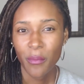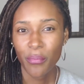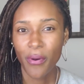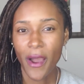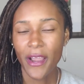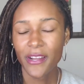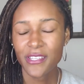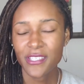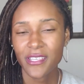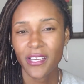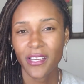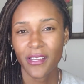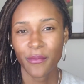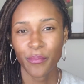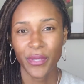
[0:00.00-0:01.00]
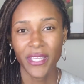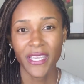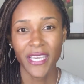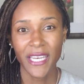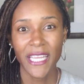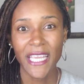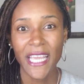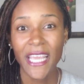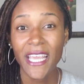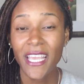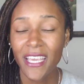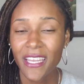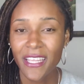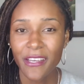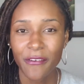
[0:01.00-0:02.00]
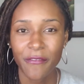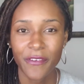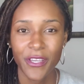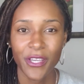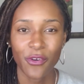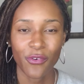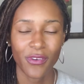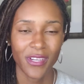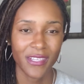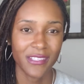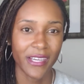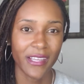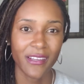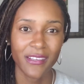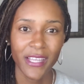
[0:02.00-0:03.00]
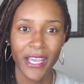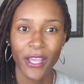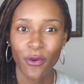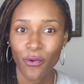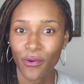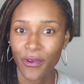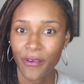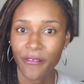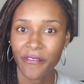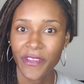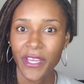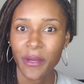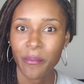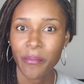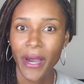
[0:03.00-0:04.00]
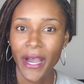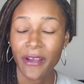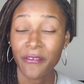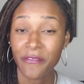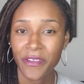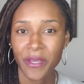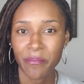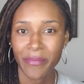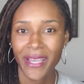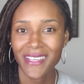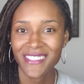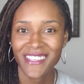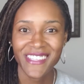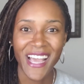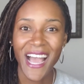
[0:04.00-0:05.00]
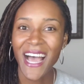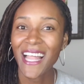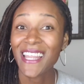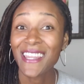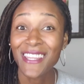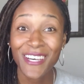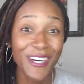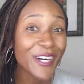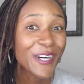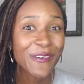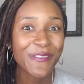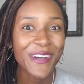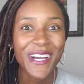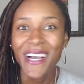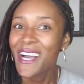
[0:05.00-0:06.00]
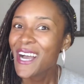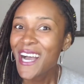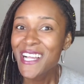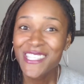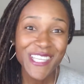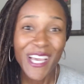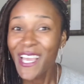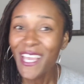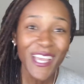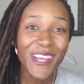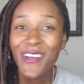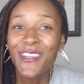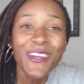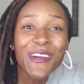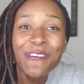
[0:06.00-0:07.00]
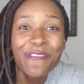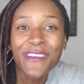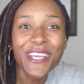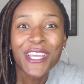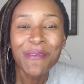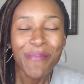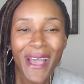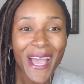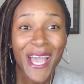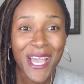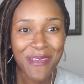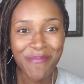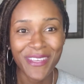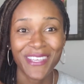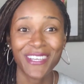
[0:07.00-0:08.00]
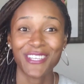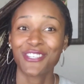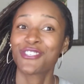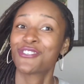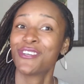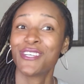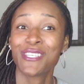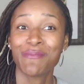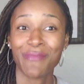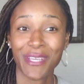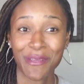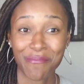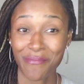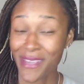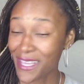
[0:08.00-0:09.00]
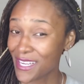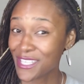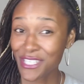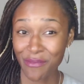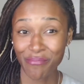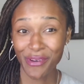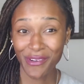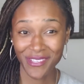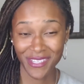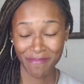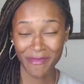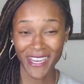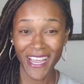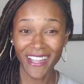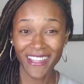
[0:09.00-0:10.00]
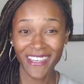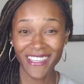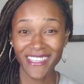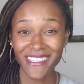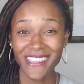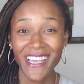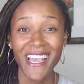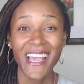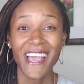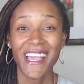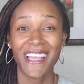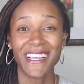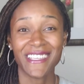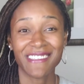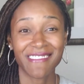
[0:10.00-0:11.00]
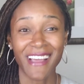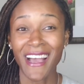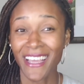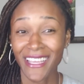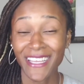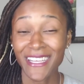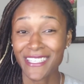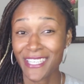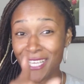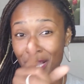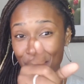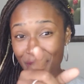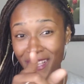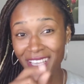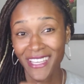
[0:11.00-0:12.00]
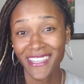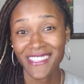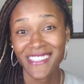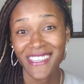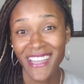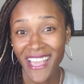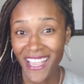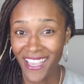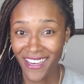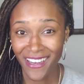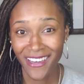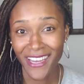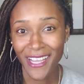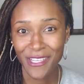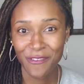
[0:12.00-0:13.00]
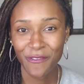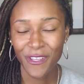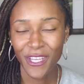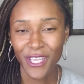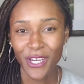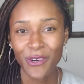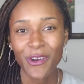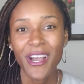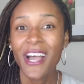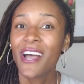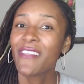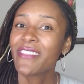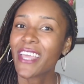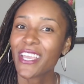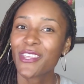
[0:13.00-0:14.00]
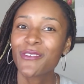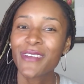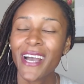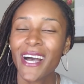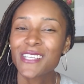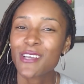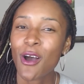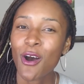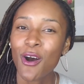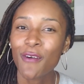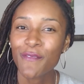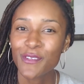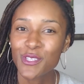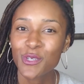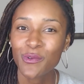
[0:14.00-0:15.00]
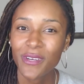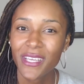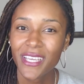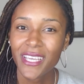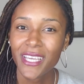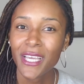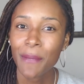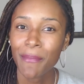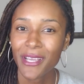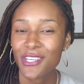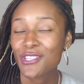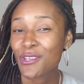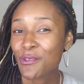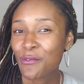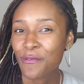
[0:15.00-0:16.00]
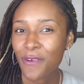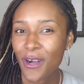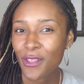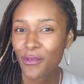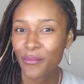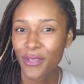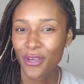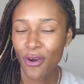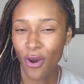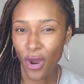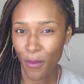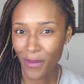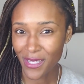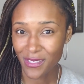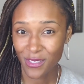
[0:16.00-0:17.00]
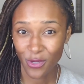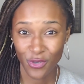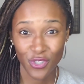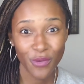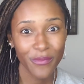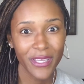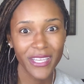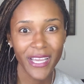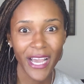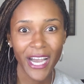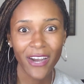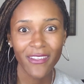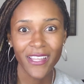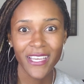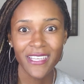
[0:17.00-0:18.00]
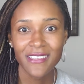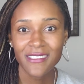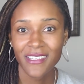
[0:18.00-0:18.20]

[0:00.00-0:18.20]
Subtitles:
prior to beginning any event on a day-to-day or event by event basis? I love to hear your feedback, because trust me, managing personalities is not easy. I'm gonna get into that in the next video. Thank you guys all for tuning in. Make sure you follow me on all my social media outlets: